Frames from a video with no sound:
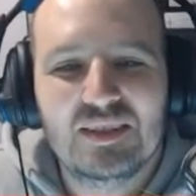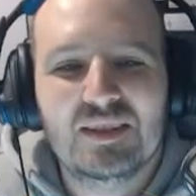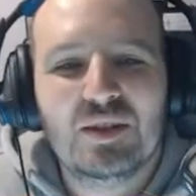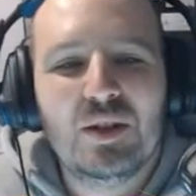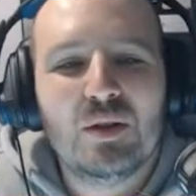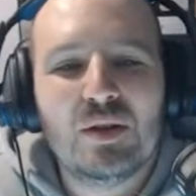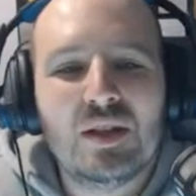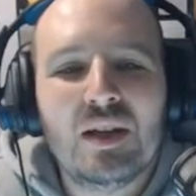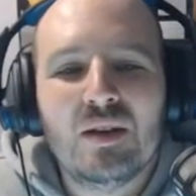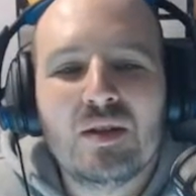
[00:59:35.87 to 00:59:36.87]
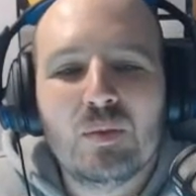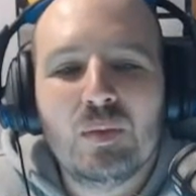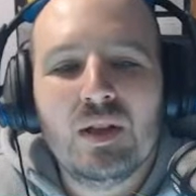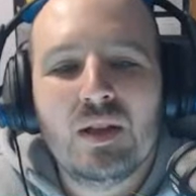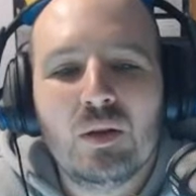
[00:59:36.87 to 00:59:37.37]
Judas saying it'd also
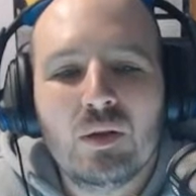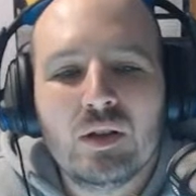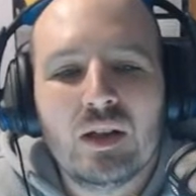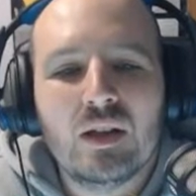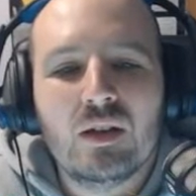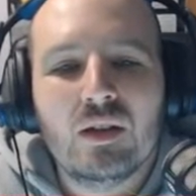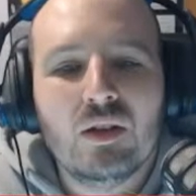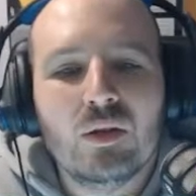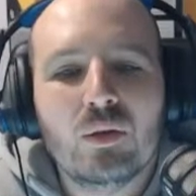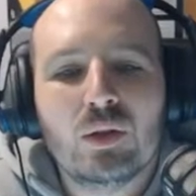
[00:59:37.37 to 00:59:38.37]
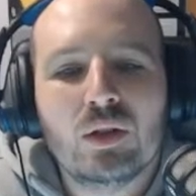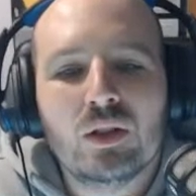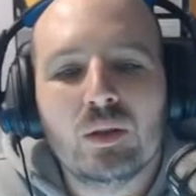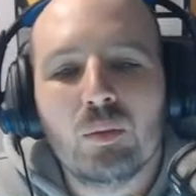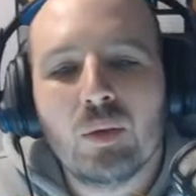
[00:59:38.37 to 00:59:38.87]
be cool to get a new
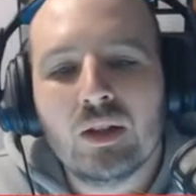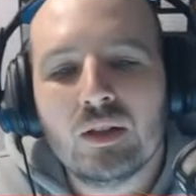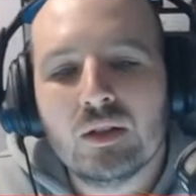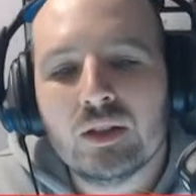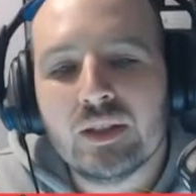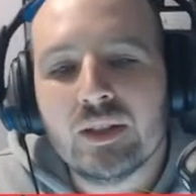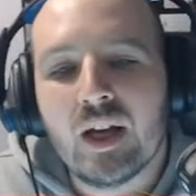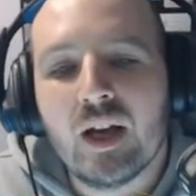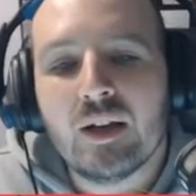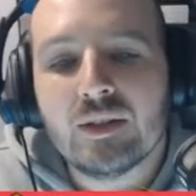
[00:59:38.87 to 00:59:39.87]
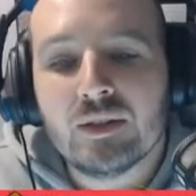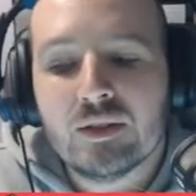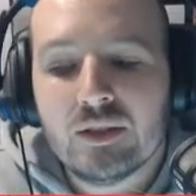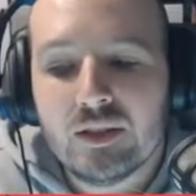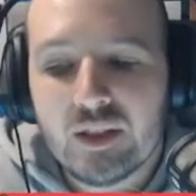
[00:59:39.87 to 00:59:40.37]
Titan model like a Gargant.
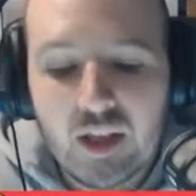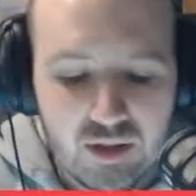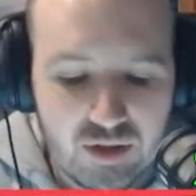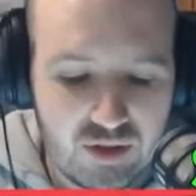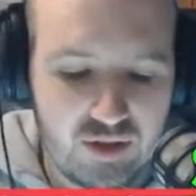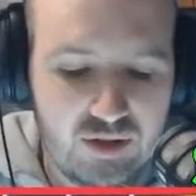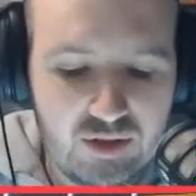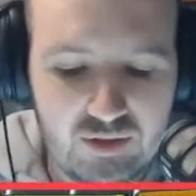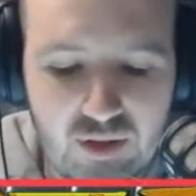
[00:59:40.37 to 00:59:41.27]
Yes.